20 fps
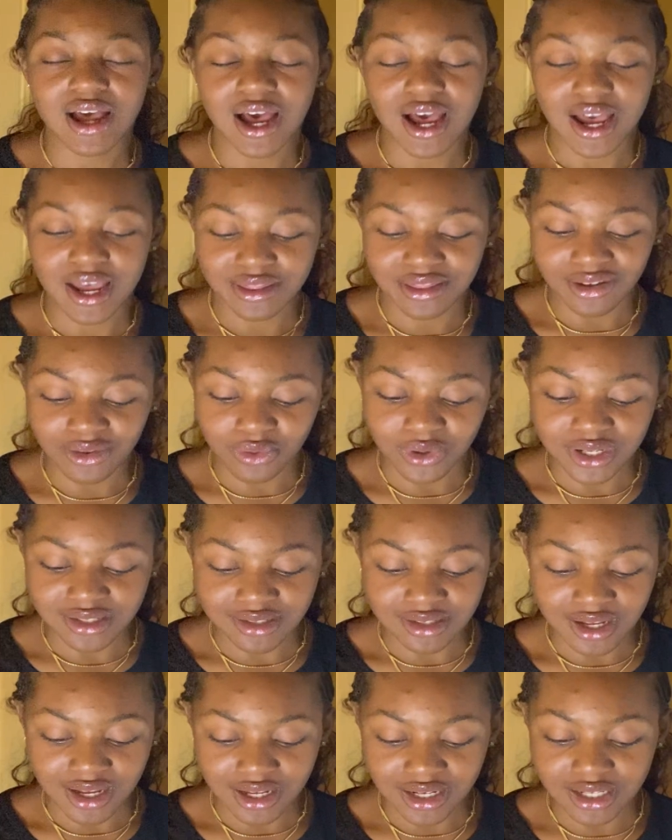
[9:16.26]
and the
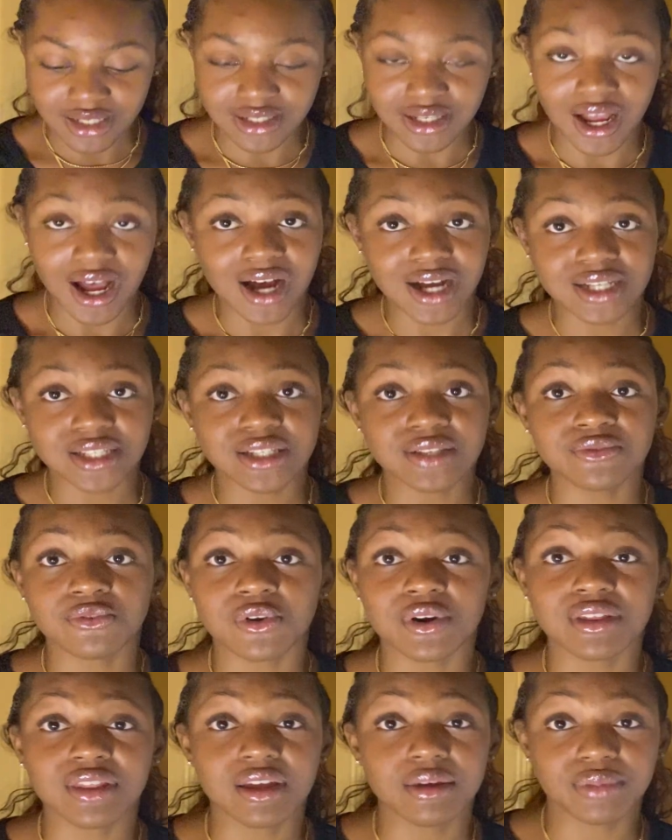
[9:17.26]
question is asking for
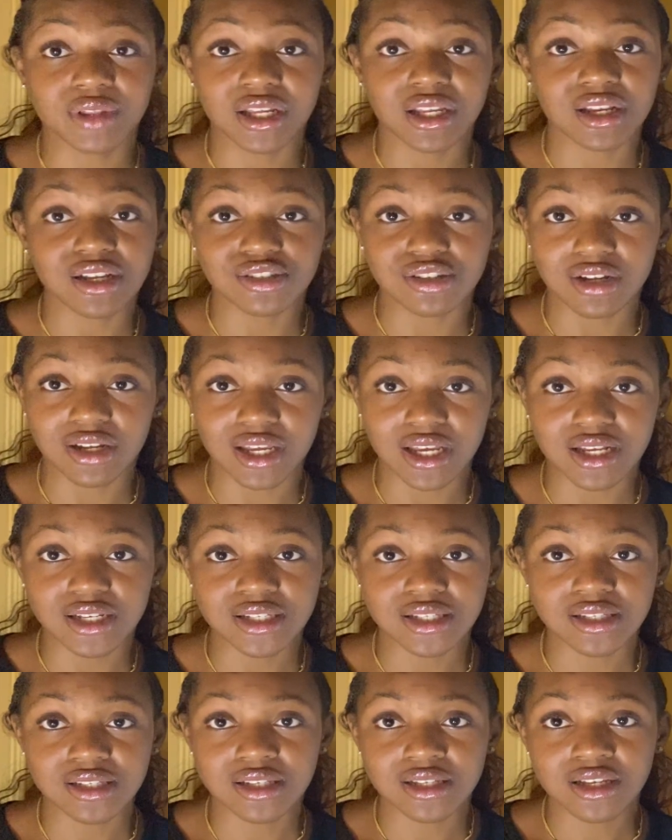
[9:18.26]
the implication
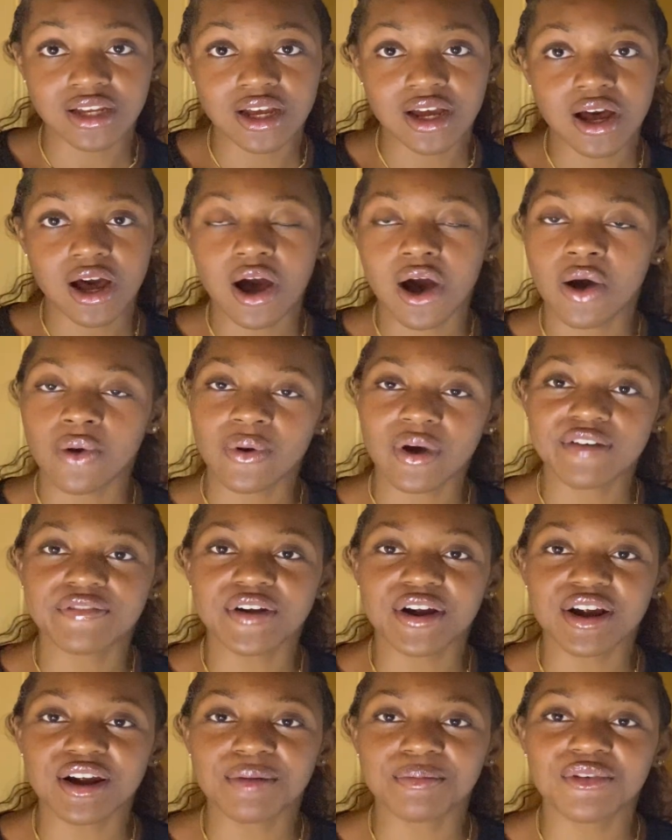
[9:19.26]
case.
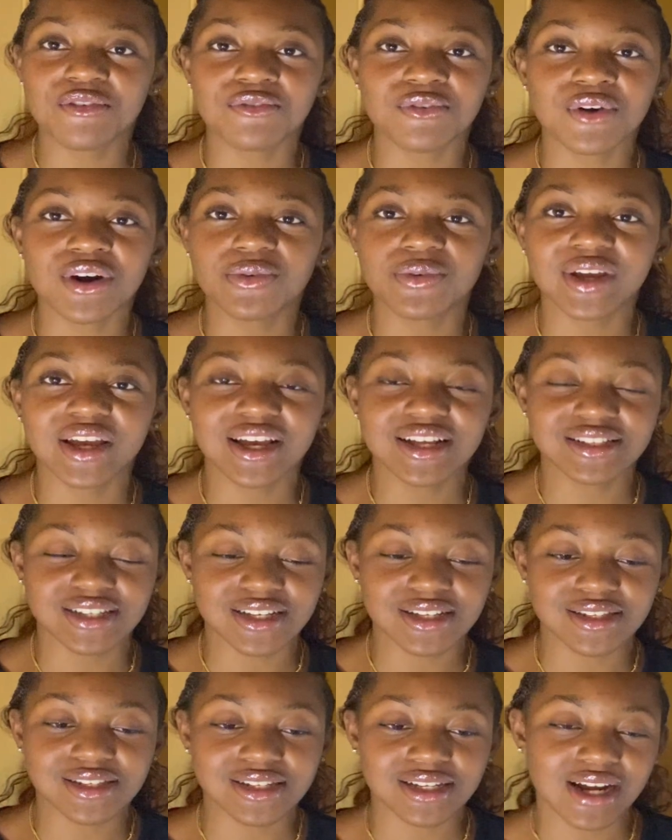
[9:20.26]
However, before we get
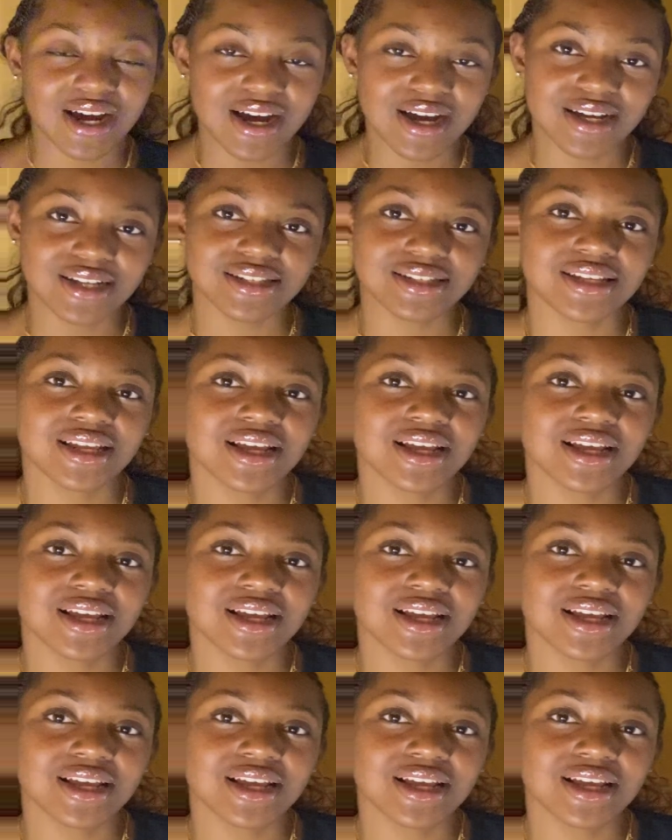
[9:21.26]
into that,